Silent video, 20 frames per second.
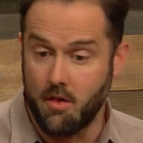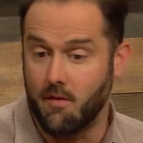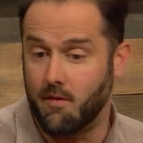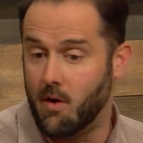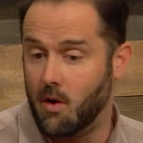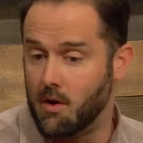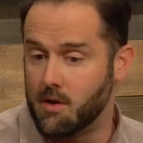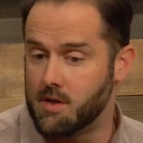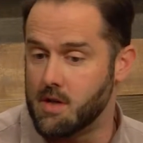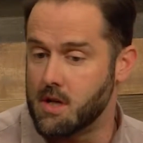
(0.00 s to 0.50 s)
the
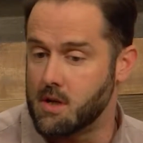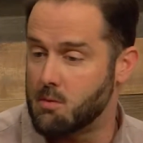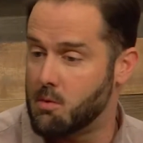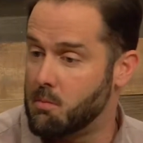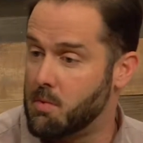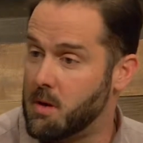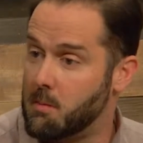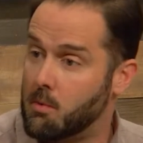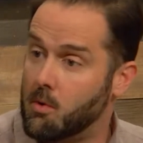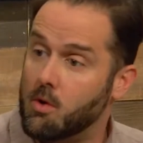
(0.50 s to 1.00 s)
volunteers were
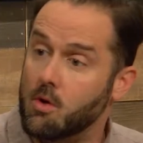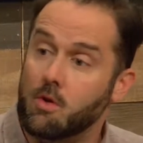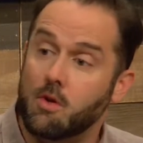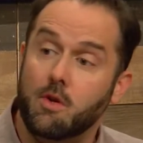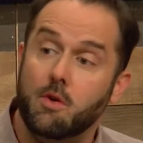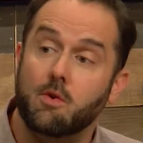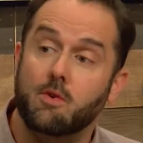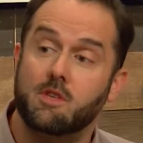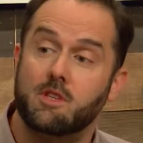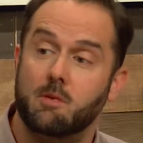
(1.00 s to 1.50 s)
people who
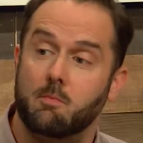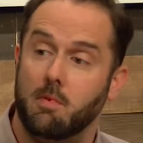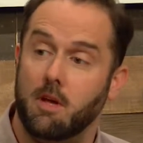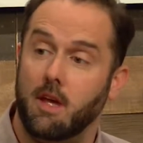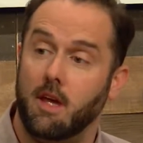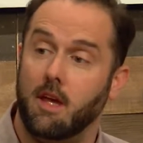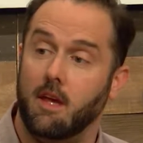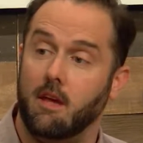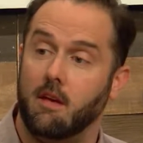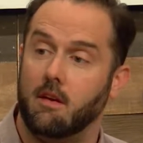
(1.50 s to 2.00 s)
used to
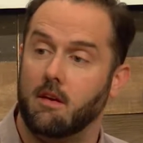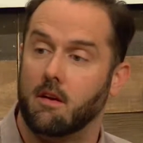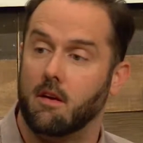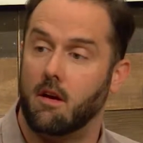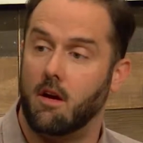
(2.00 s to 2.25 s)
be